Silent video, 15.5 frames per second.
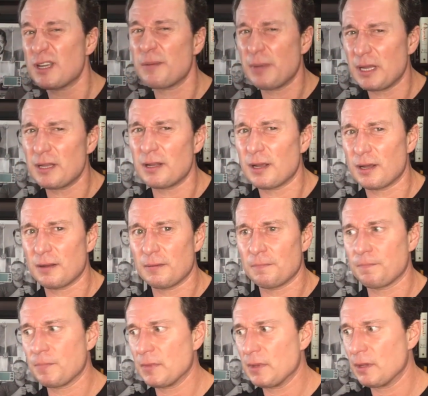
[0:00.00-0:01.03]
I mean
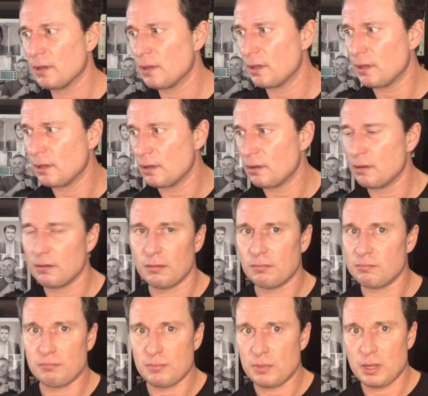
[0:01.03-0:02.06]

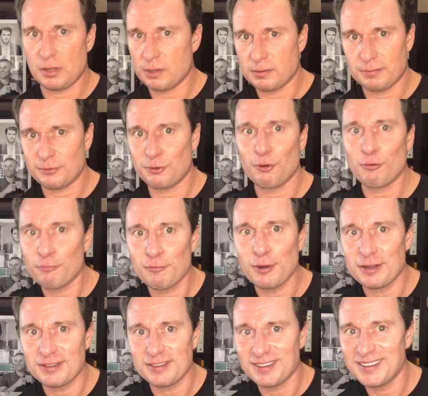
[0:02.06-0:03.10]
a
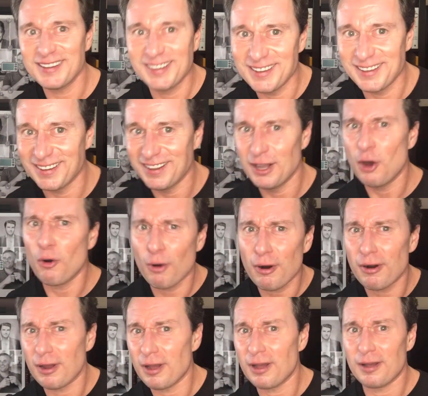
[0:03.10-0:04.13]
girlfriend
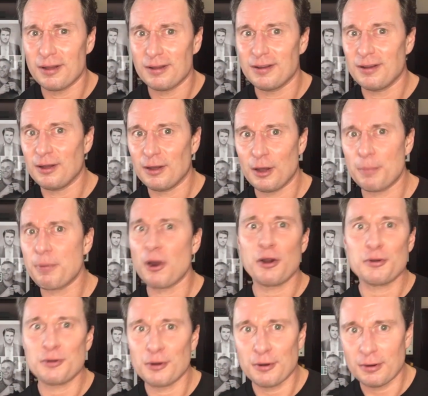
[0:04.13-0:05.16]
or a
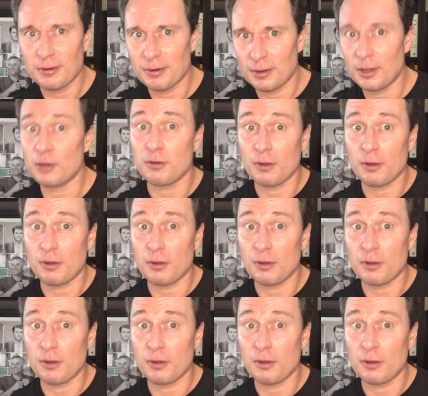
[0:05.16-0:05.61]
partner. A